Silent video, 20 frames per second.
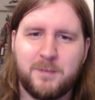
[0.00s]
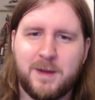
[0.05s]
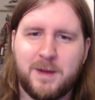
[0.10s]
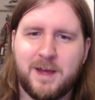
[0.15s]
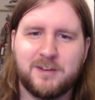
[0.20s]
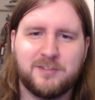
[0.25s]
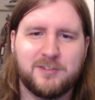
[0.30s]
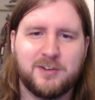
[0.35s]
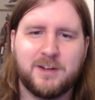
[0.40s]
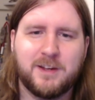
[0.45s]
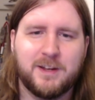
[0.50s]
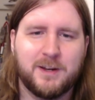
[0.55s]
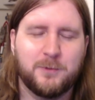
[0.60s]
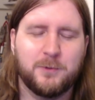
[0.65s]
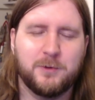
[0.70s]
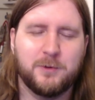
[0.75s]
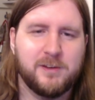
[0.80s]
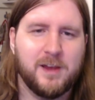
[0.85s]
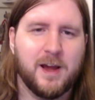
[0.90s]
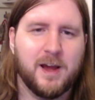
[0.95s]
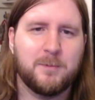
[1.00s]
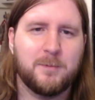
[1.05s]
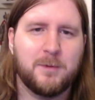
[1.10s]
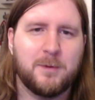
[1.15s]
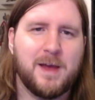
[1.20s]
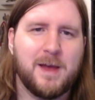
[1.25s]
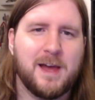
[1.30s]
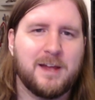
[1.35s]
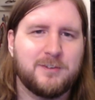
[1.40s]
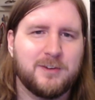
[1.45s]
magic and it was Yama
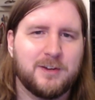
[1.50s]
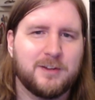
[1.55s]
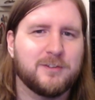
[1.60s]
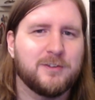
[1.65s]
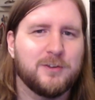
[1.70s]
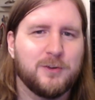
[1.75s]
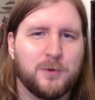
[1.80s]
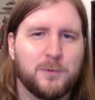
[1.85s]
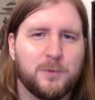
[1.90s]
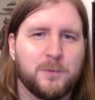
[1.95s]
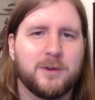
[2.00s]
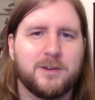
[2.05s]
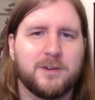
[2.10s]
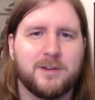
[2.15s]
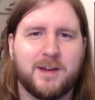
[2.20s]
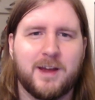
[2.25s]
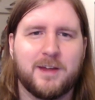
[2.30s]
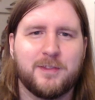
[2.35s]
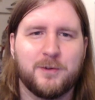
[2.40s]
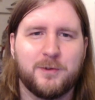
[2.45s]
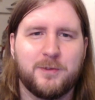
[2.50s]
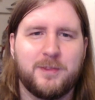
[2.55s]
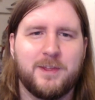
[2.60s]
magic, so you can put together